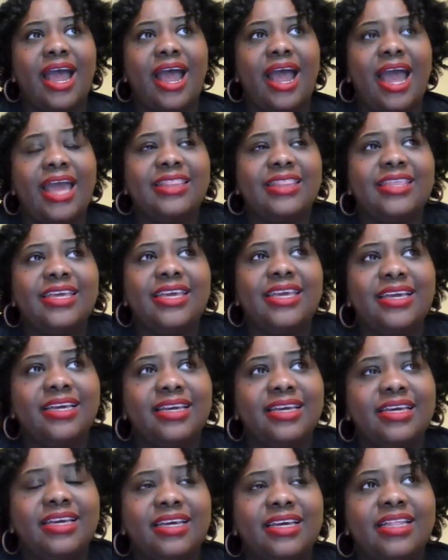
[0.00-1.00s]
I
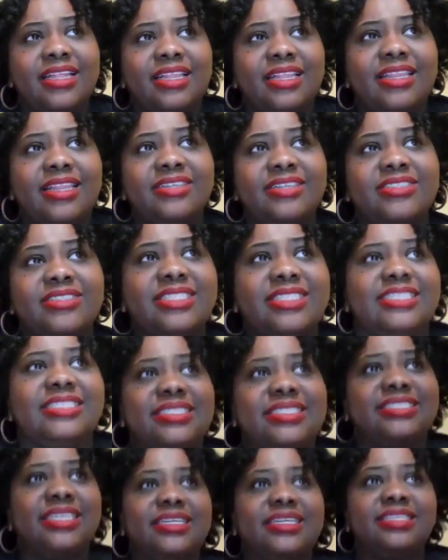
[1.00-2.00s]
think there's this
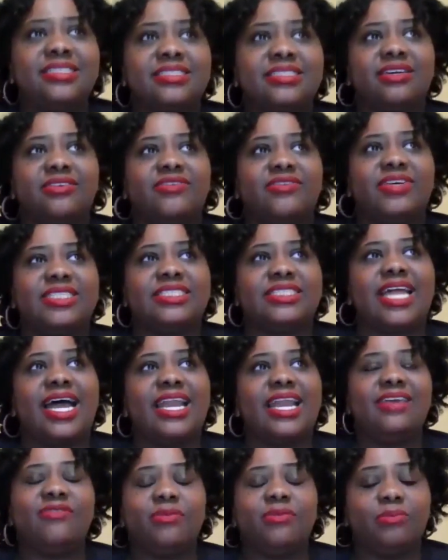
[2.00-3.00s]
sense of us
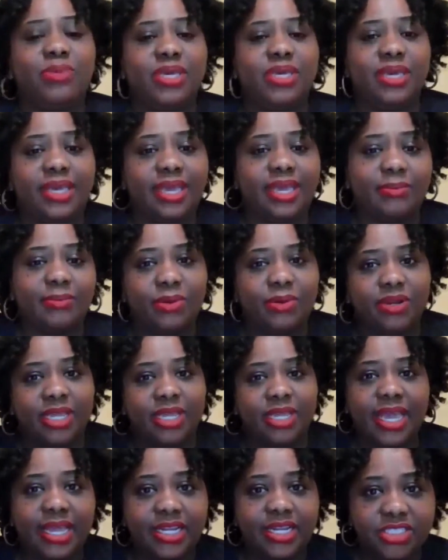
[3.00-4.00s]
not even being able to
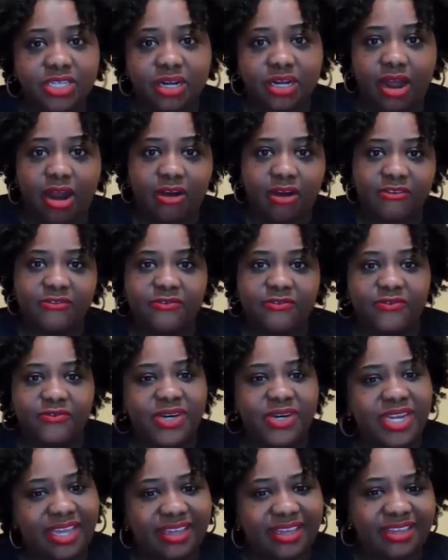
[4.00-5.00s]
catch our
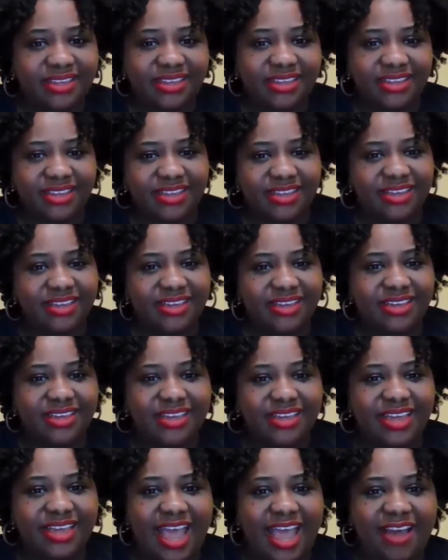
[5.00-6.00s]
footing
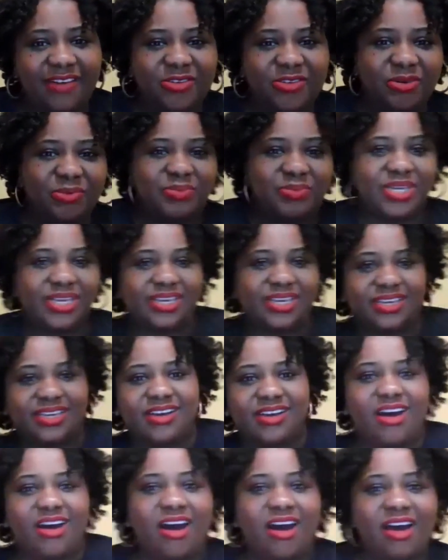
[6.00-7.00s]
after
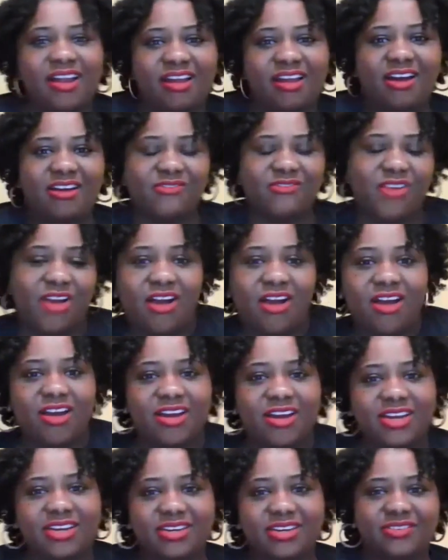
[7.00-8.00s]
being caught off
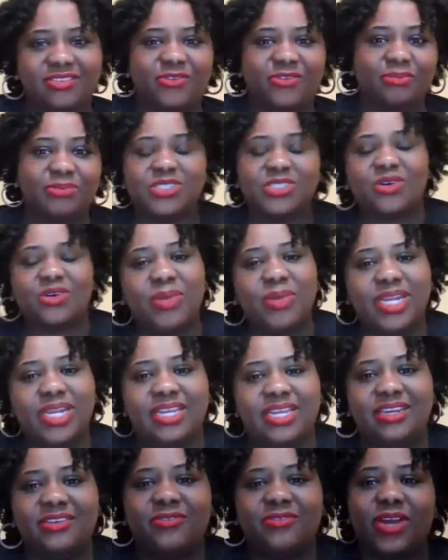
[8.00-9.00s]
guard from so
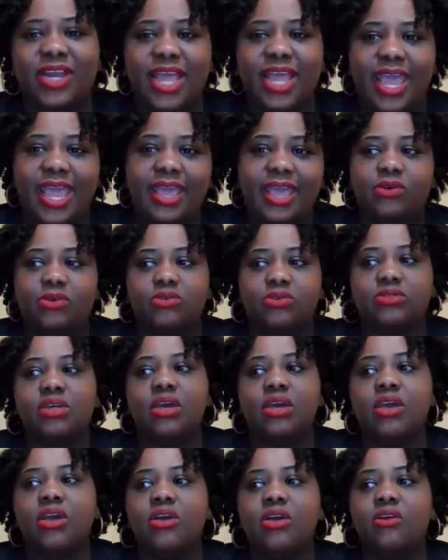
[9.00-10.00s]
many different angles.
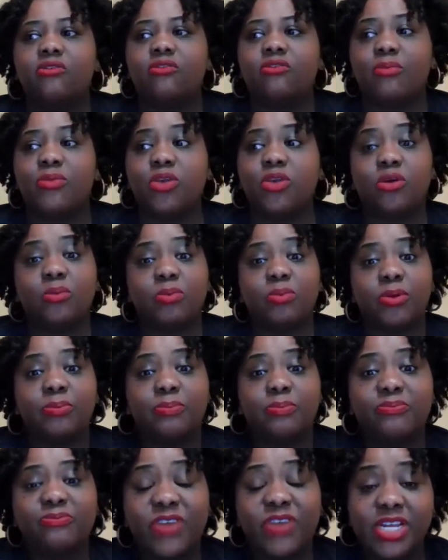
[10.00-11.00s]
From your
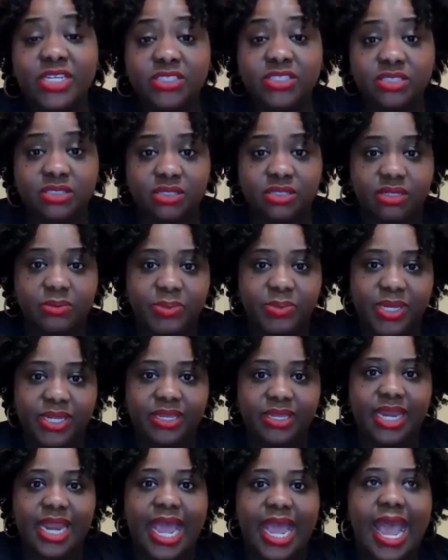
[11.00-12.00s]
professional
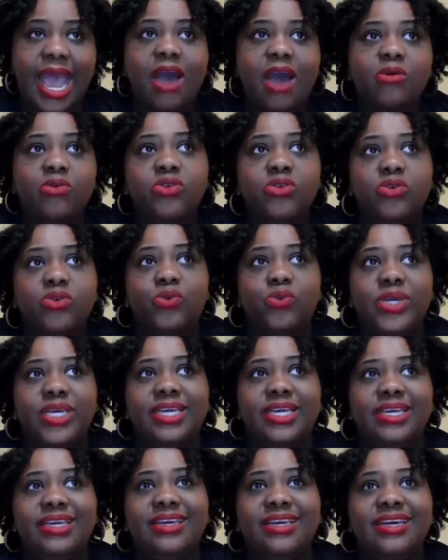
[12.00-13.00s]
opinion, how do
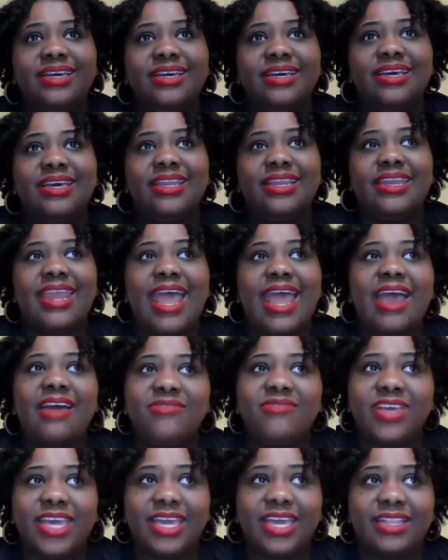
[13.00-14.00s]
we
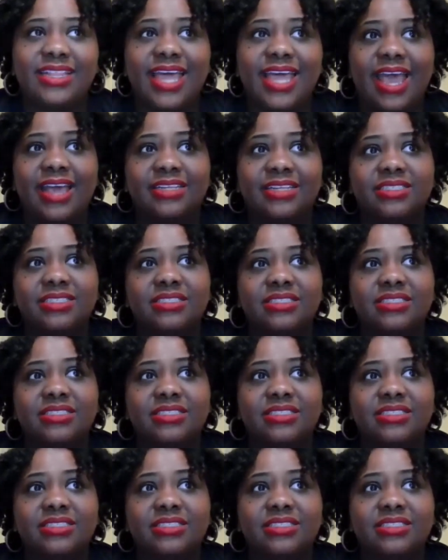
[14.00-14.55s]
navigate that